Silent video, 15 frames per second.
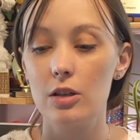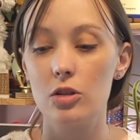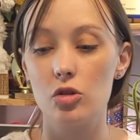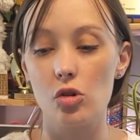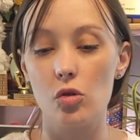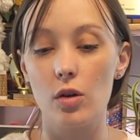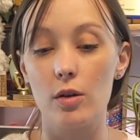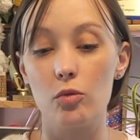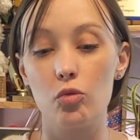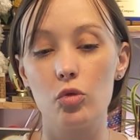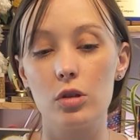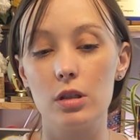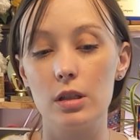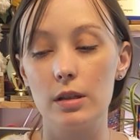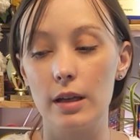So I
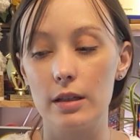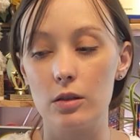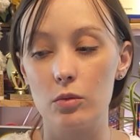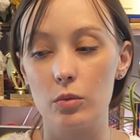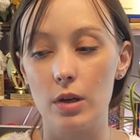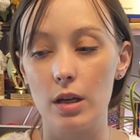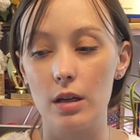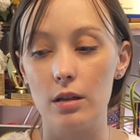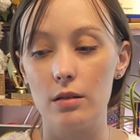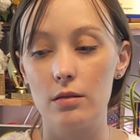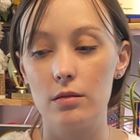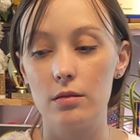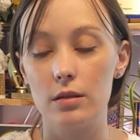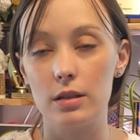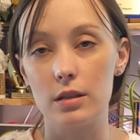really like the way
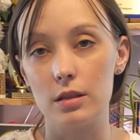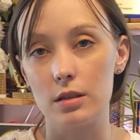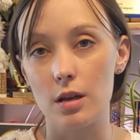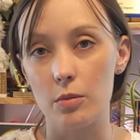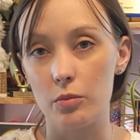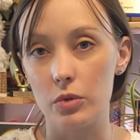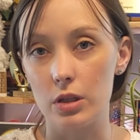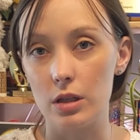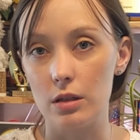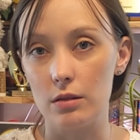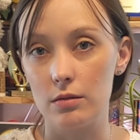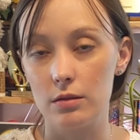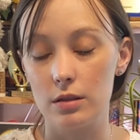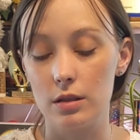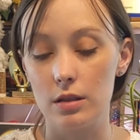that this
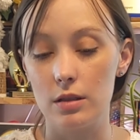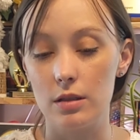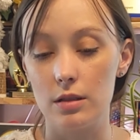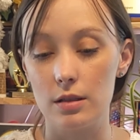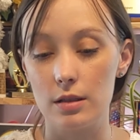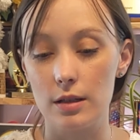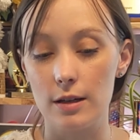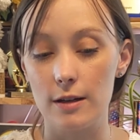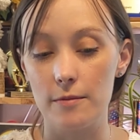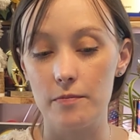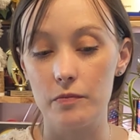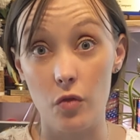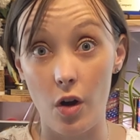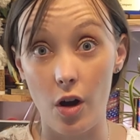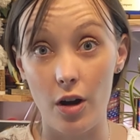company is
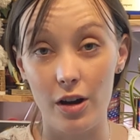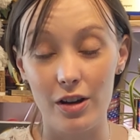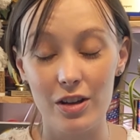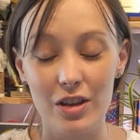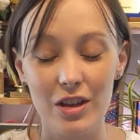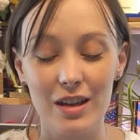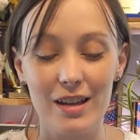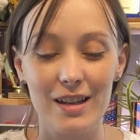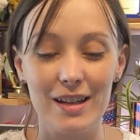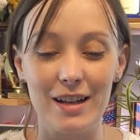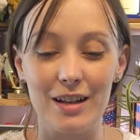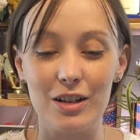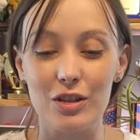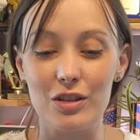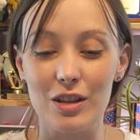far,
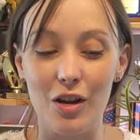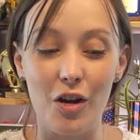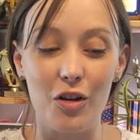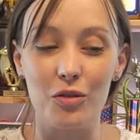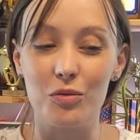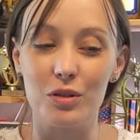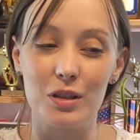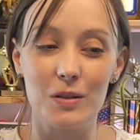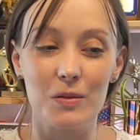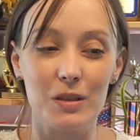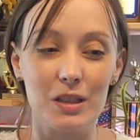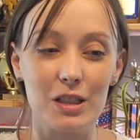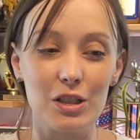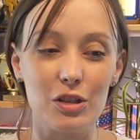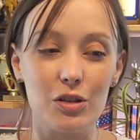because they are
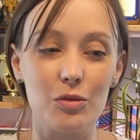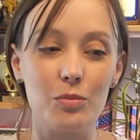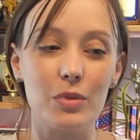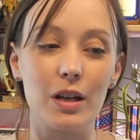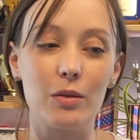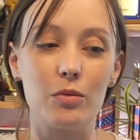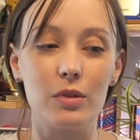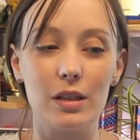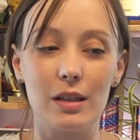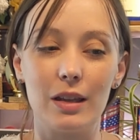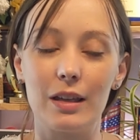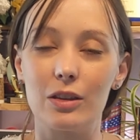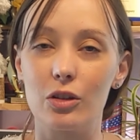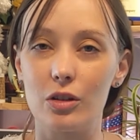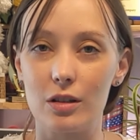really new, but I really
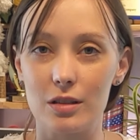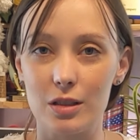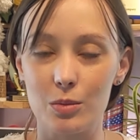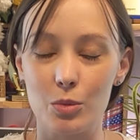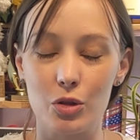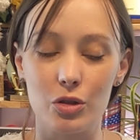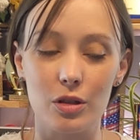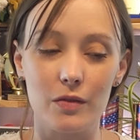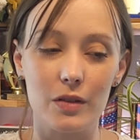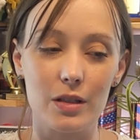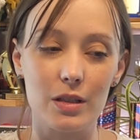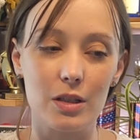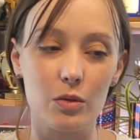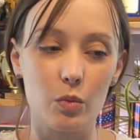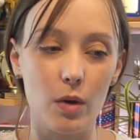like their customer
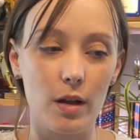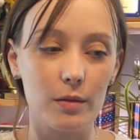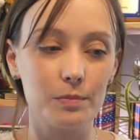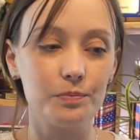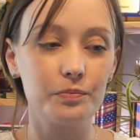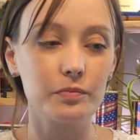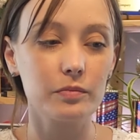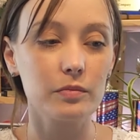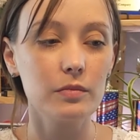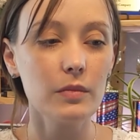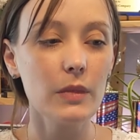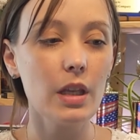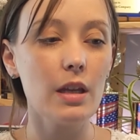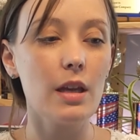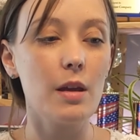service as well.
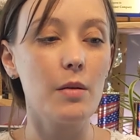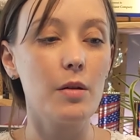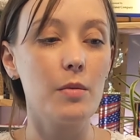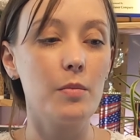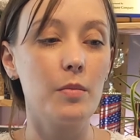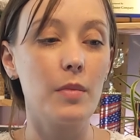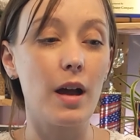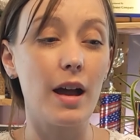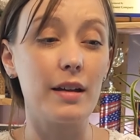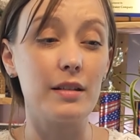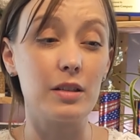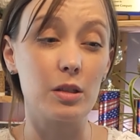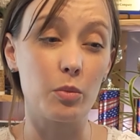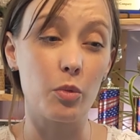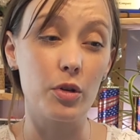Am I
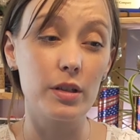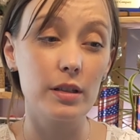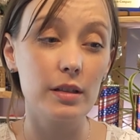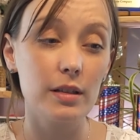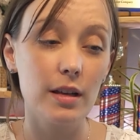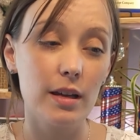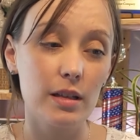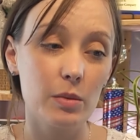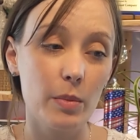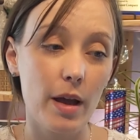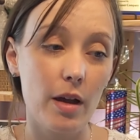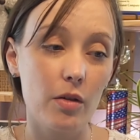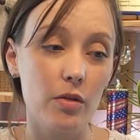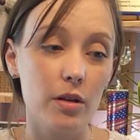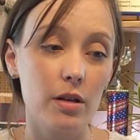disappointed in
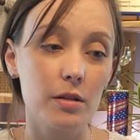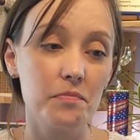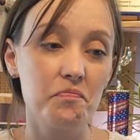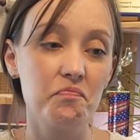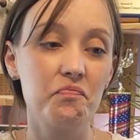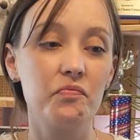X-Power?